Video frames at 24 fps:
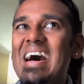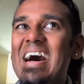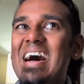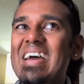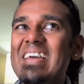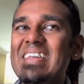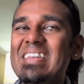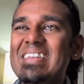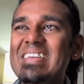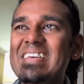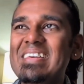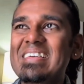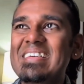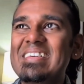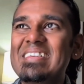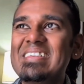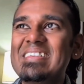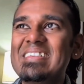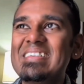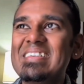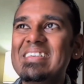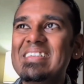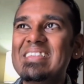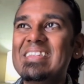I think
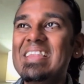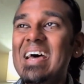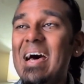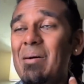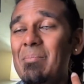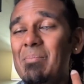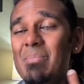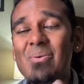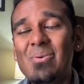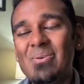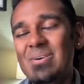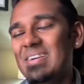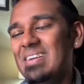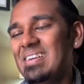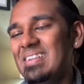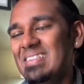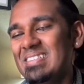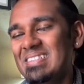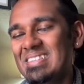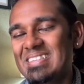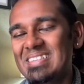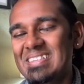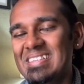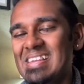that point
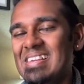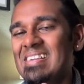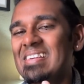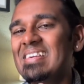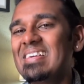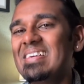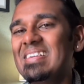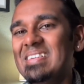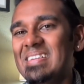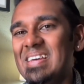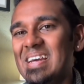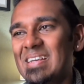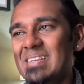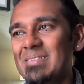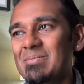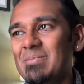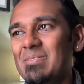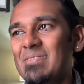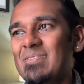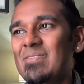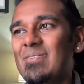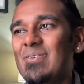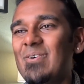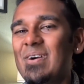just didn't connect
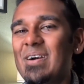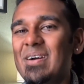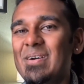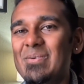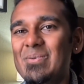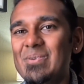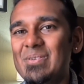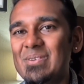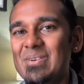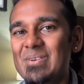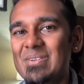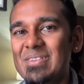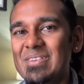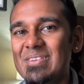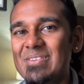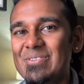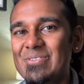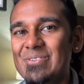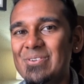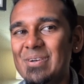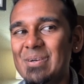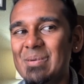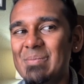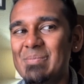before I was on this
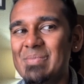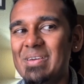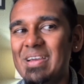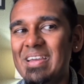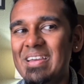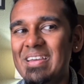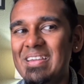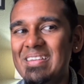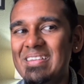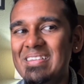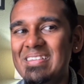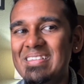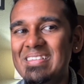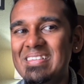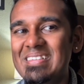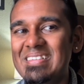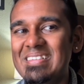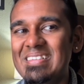trip. And